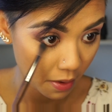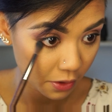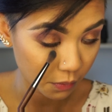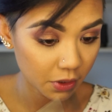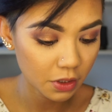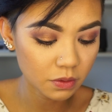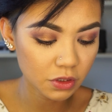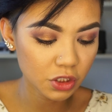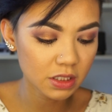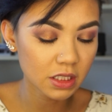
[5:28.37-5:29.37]
You want to use
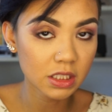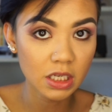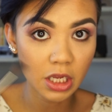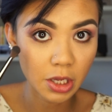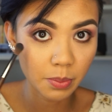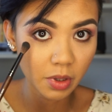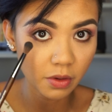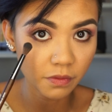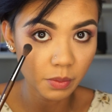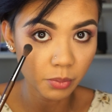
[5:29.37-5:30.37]
just the tip
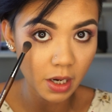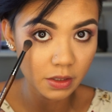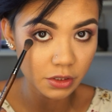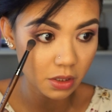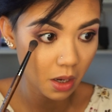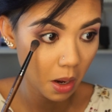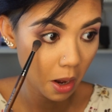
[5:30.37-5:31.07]
of the brush.